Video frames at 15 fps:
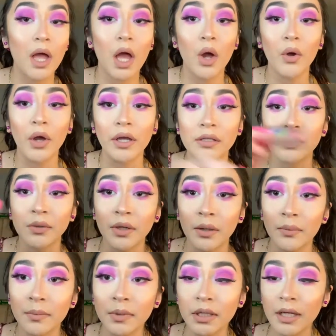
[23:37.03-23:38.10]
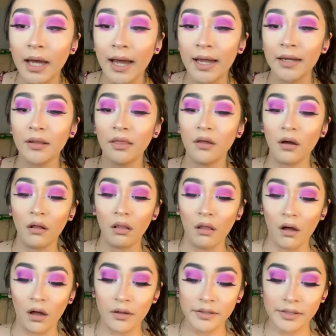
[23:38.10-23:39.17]
Okay, so now I'm gonna add the
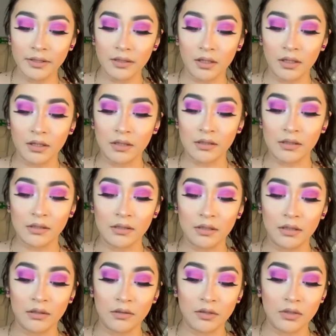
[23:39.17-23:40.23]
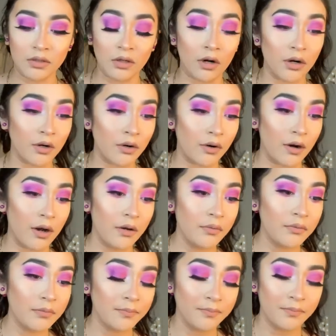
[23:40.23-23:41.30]
gloss, and this is in Star Crown.
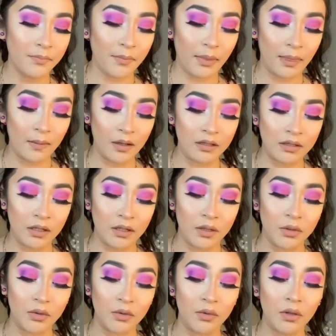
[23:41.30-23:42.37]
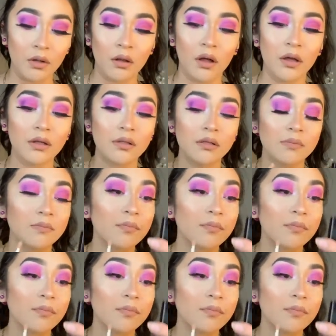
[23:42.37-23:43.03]
It's like a nude gloss.